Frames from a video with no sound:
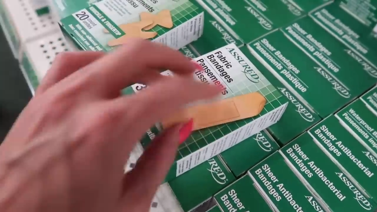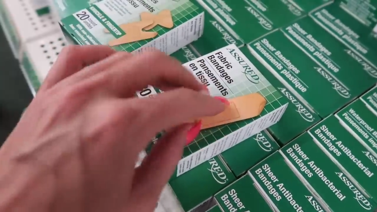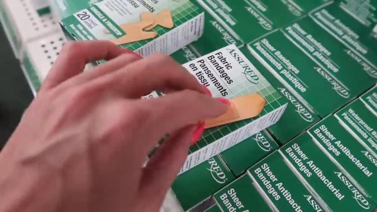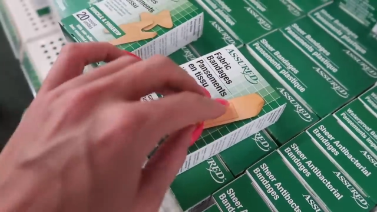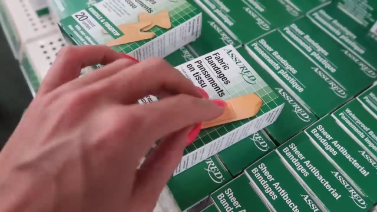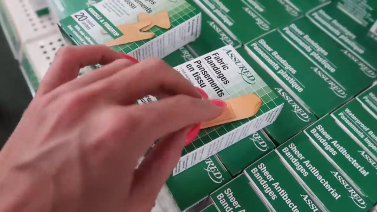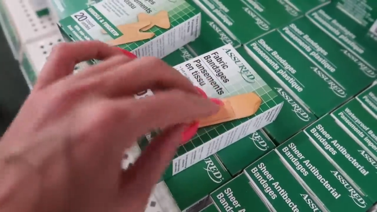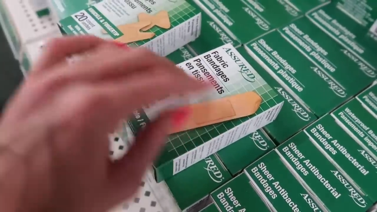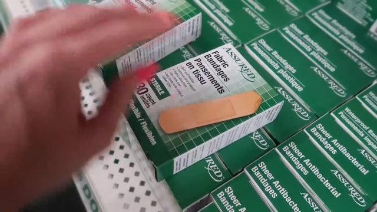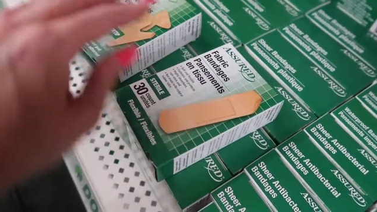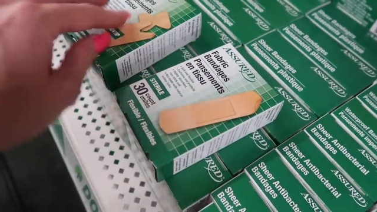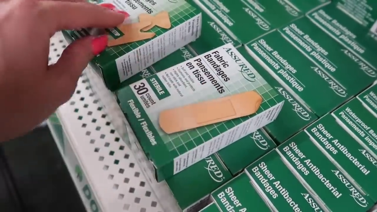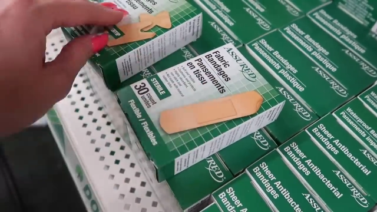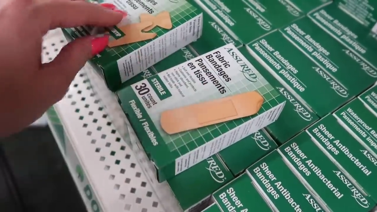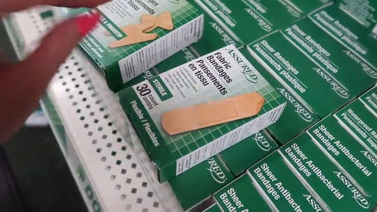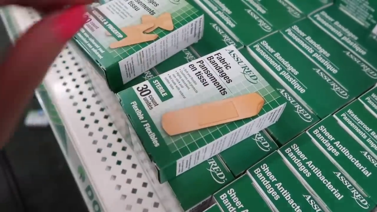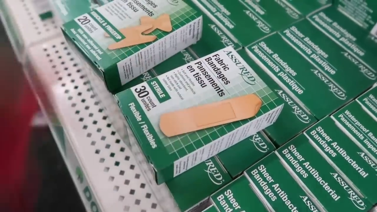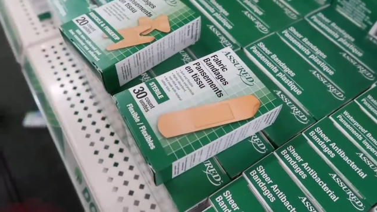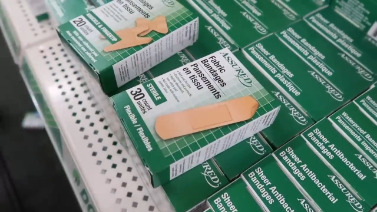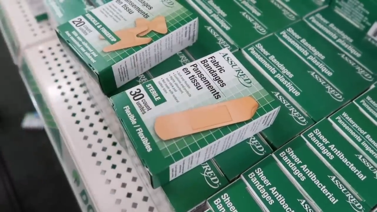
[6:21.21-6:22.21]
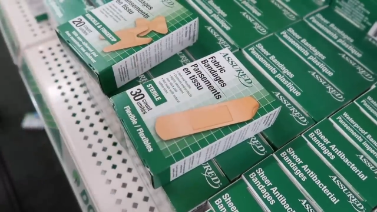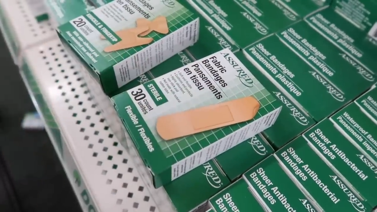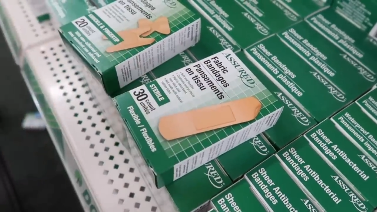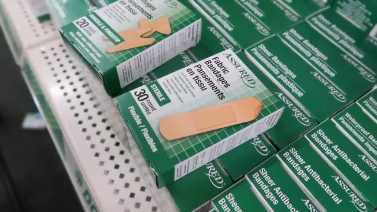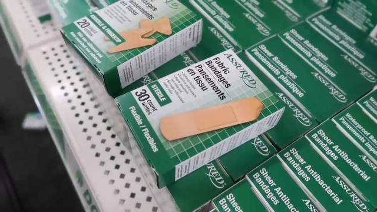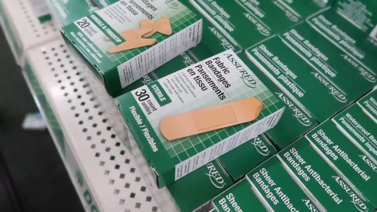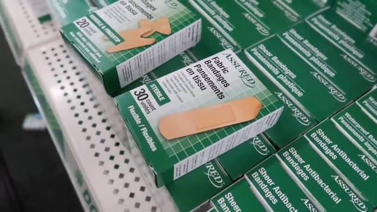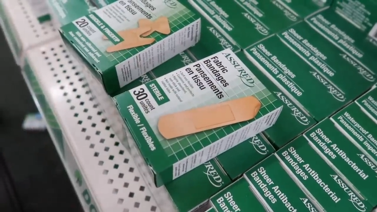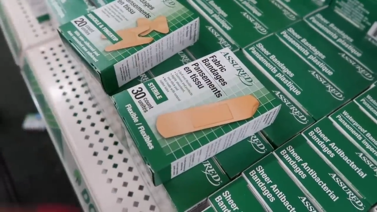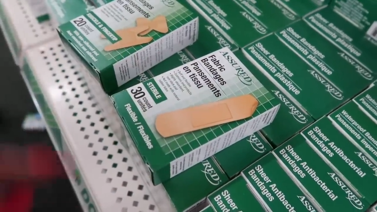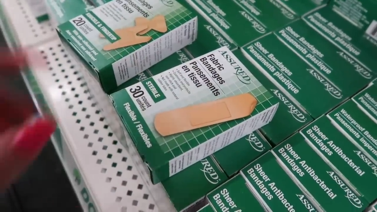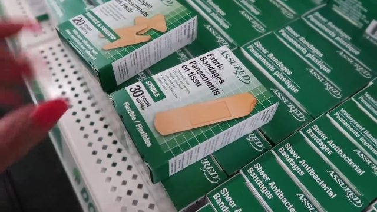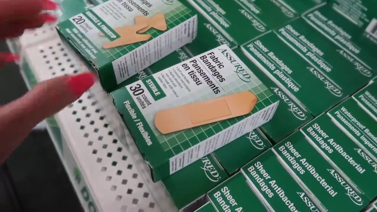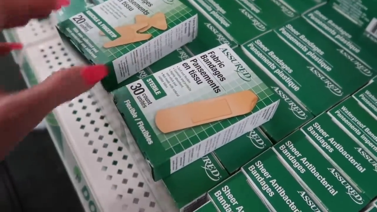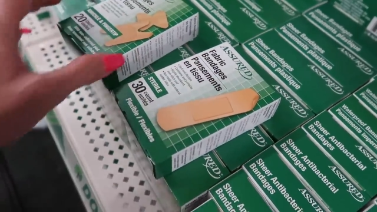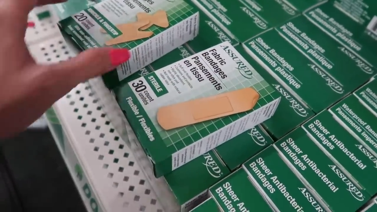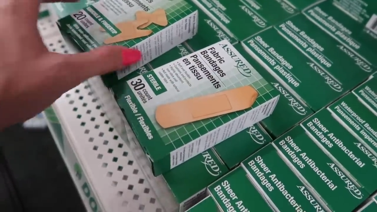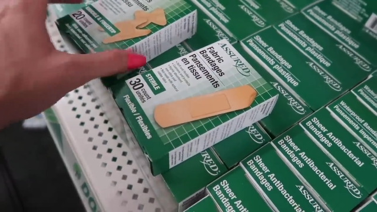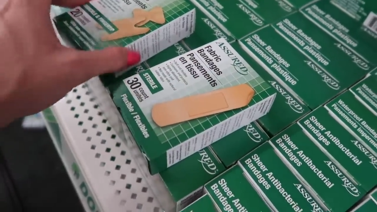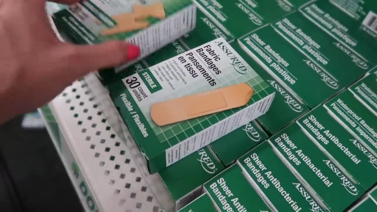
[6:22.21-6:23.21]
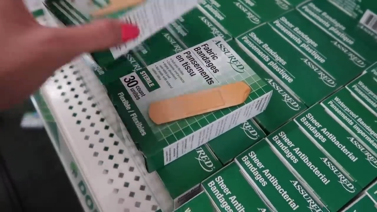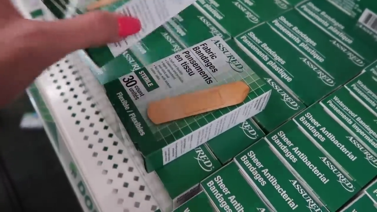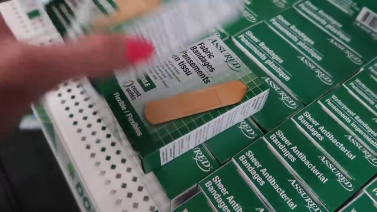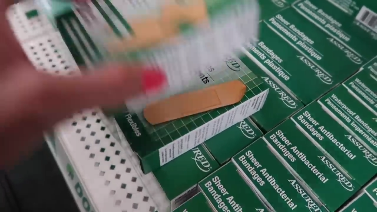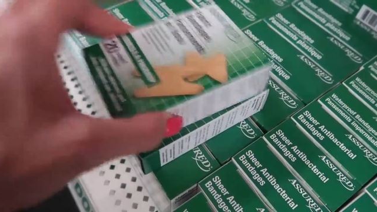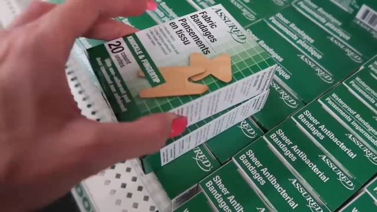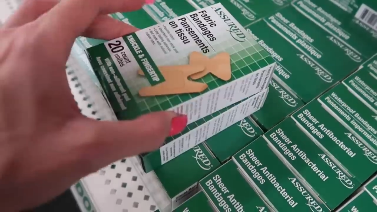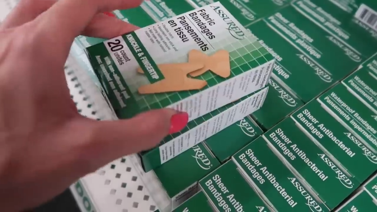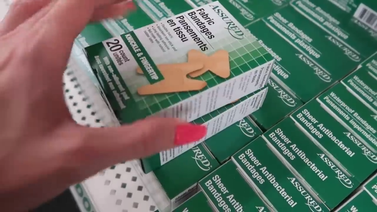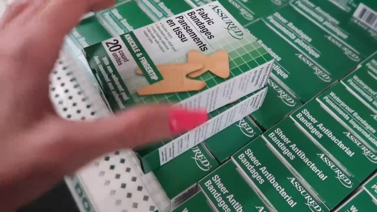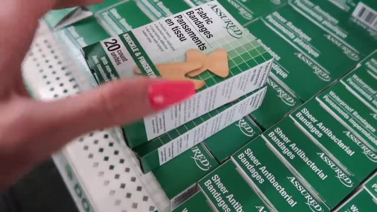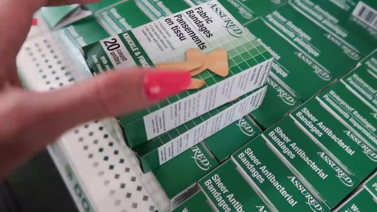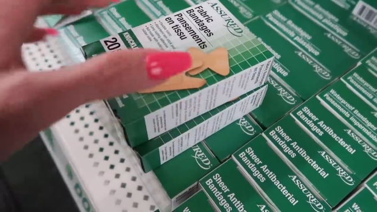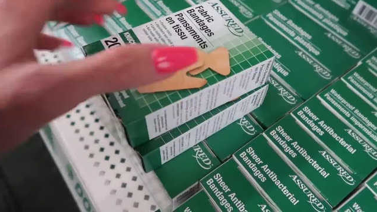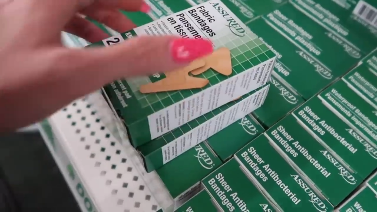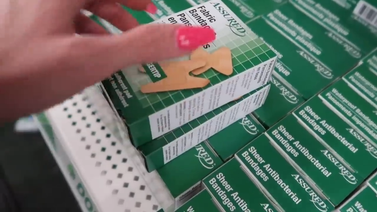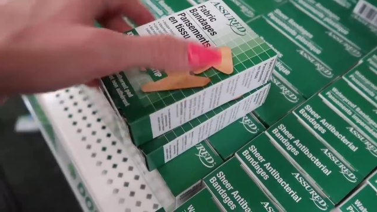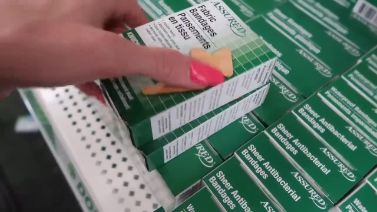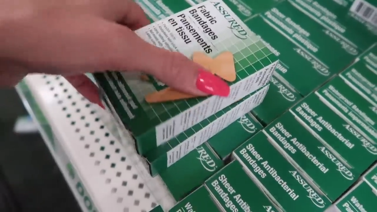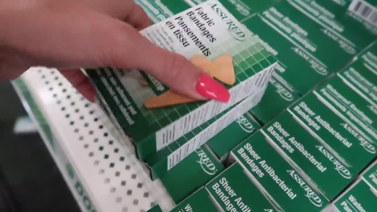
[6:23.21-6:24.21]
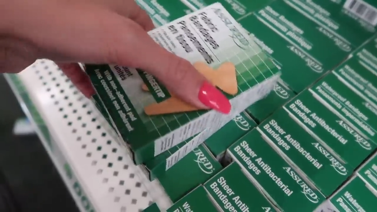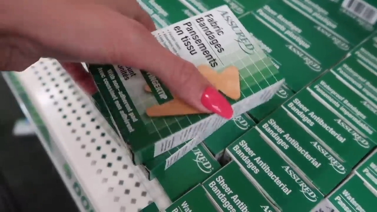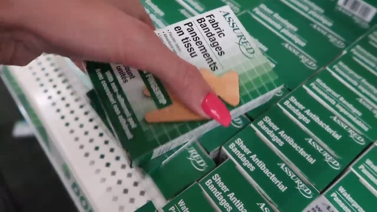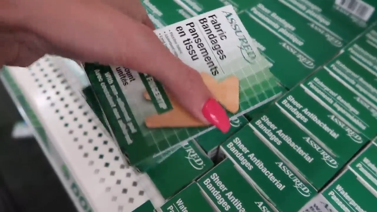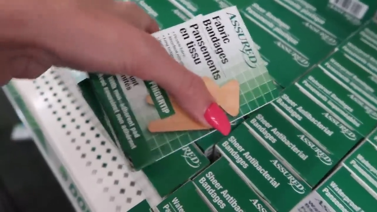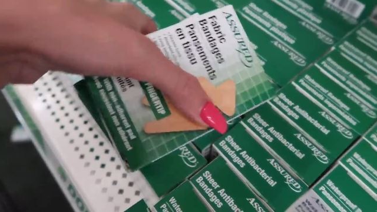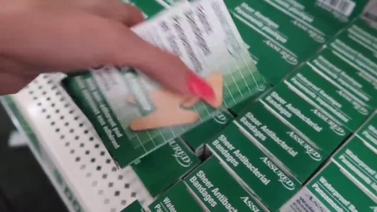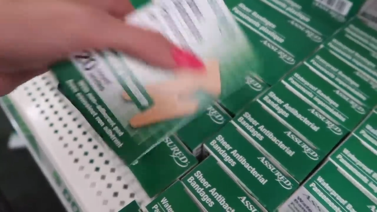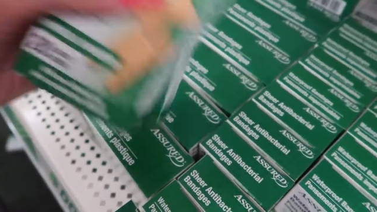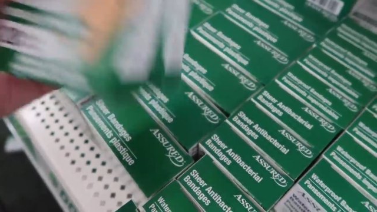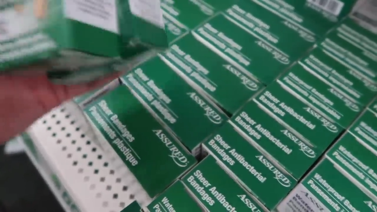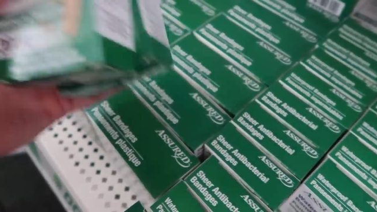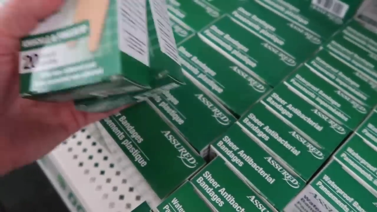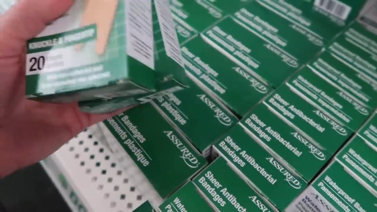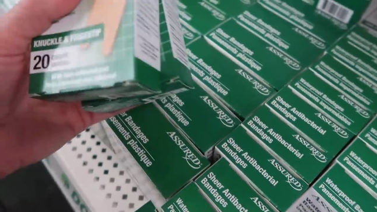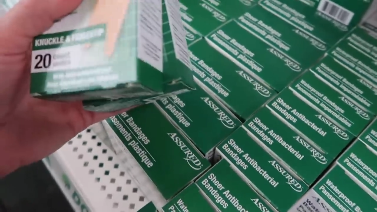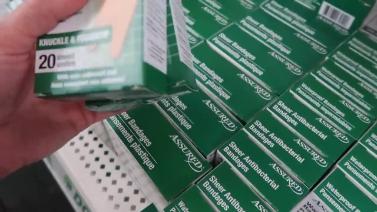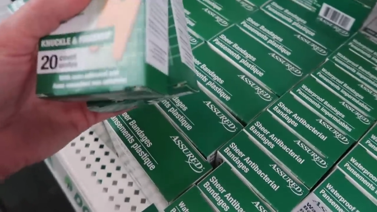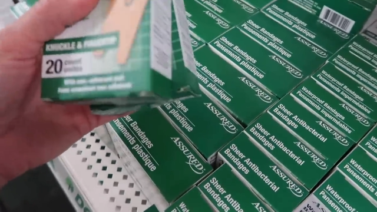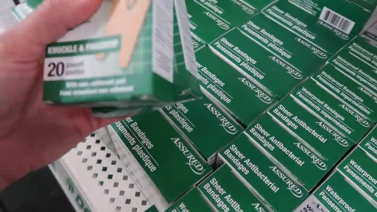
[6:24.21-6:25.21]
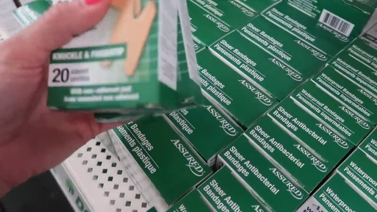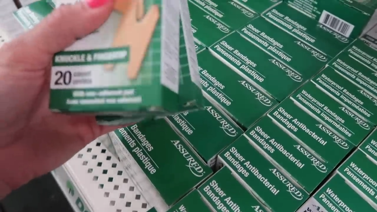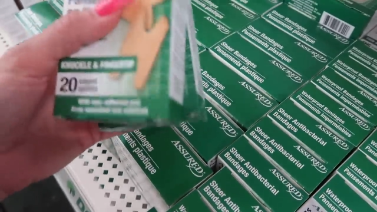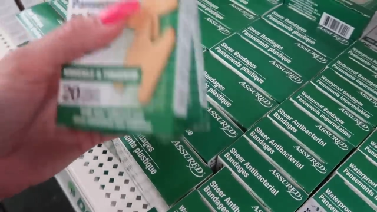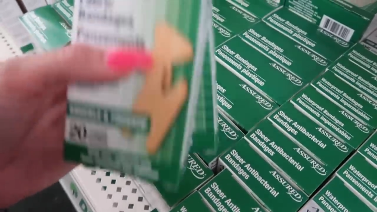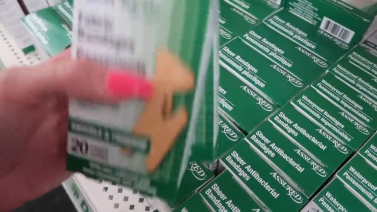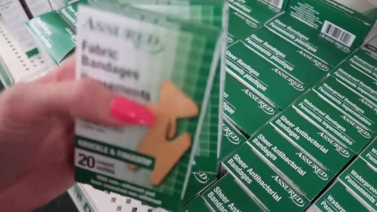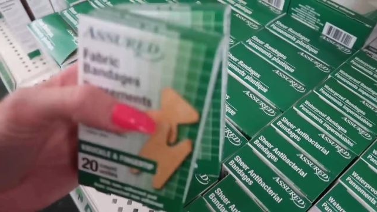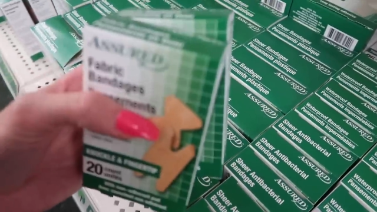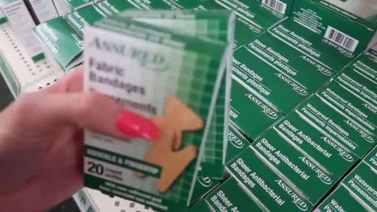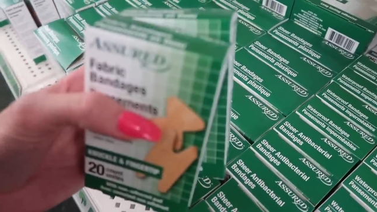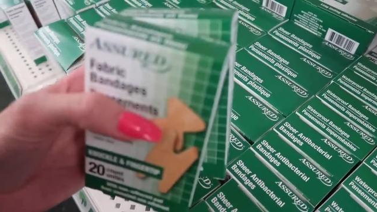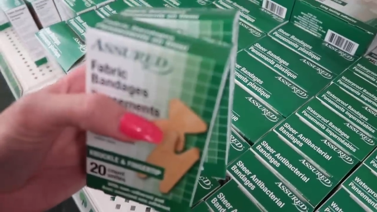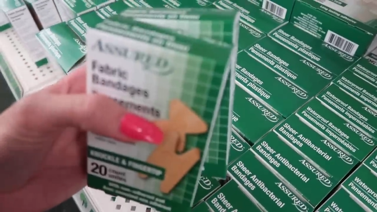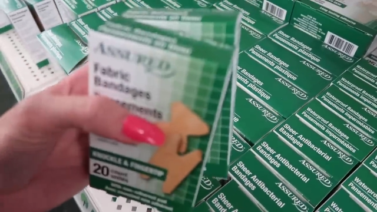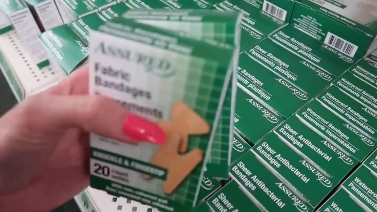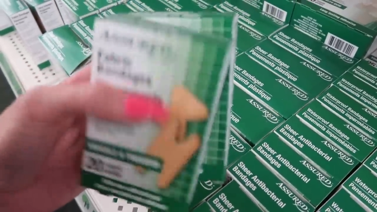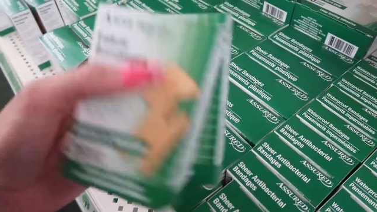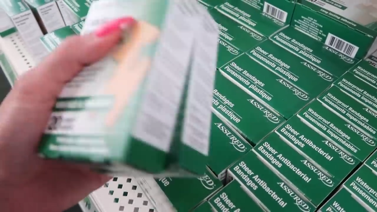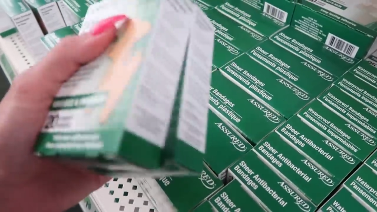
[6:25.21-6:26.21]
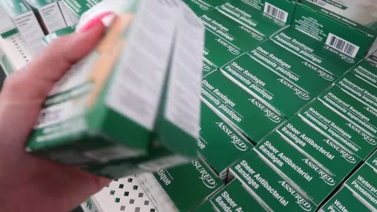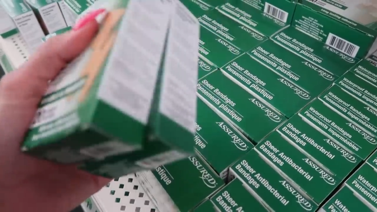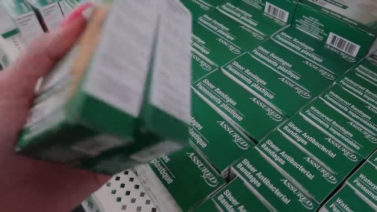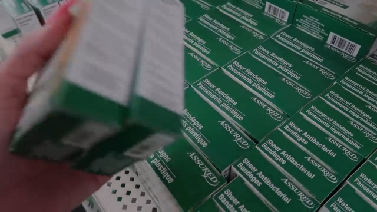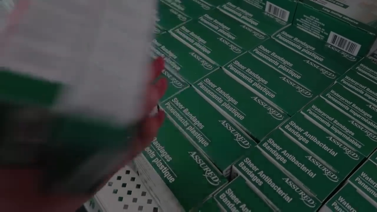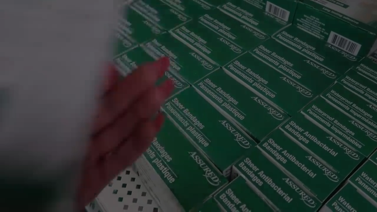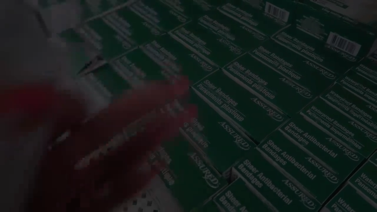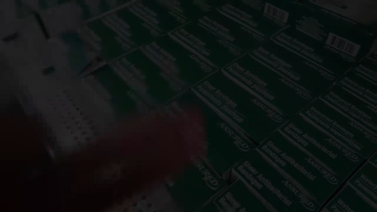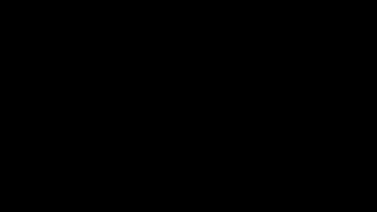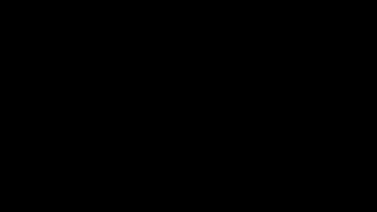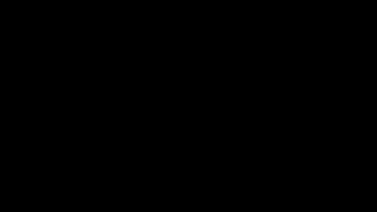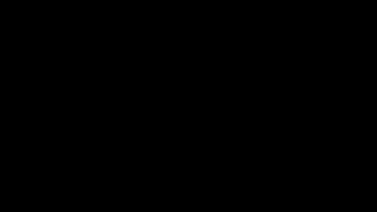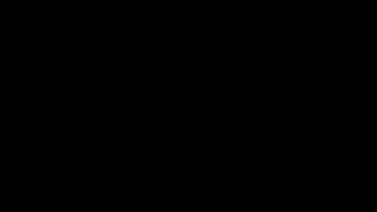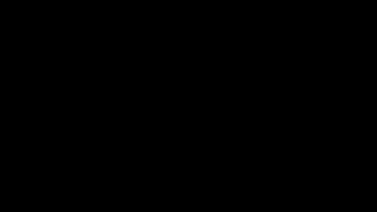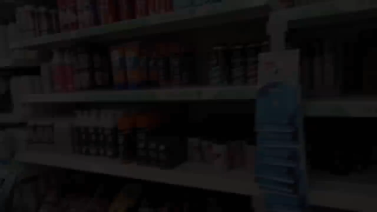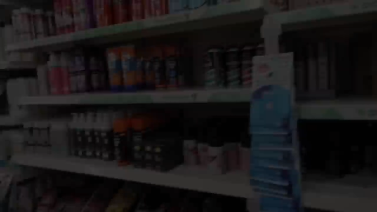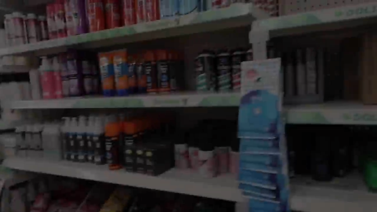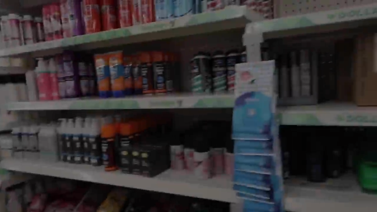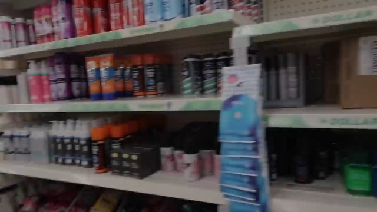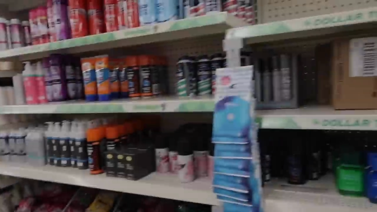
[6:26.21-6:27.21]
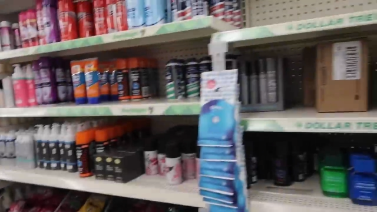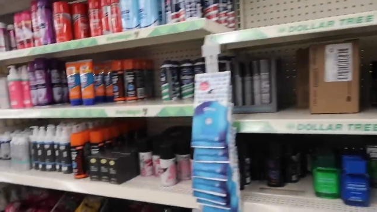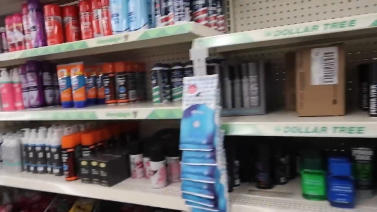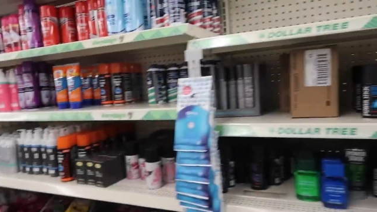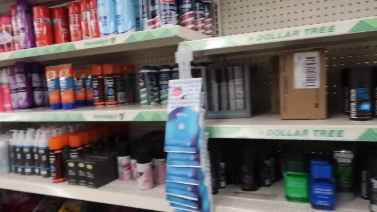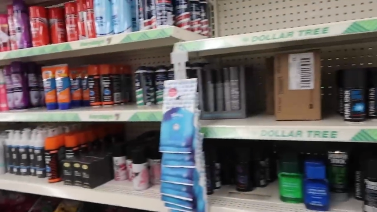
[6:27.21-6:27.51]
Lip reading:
(no speaker visible)